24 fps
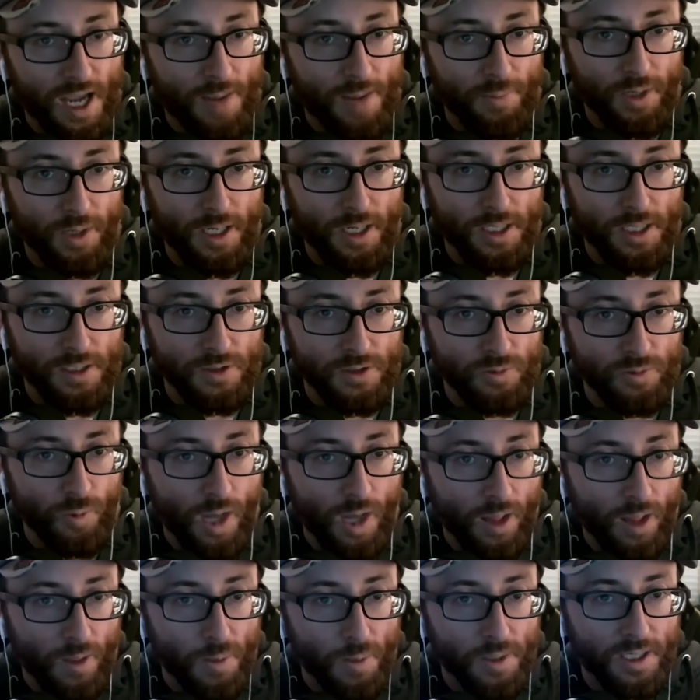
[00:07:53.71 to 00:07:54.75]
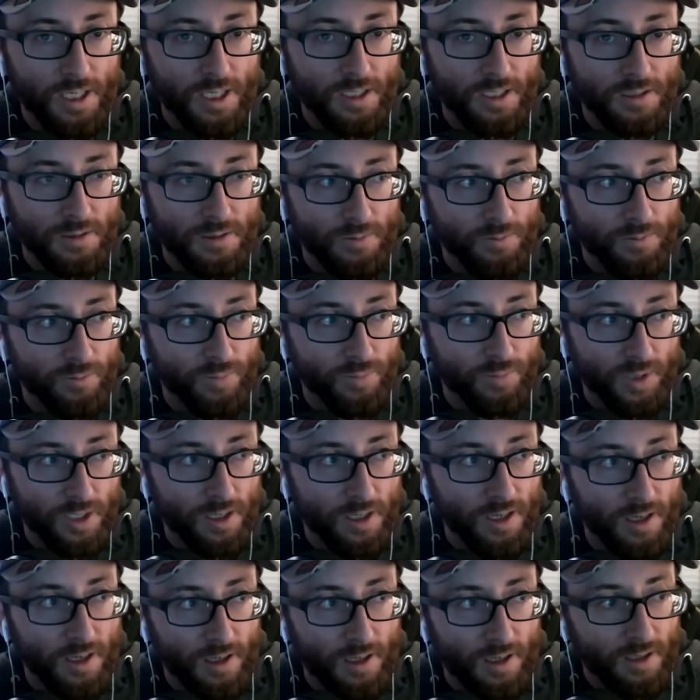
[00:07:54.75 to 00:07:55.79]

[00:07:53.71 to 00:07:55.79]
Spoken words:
happening as well in the kingdom, but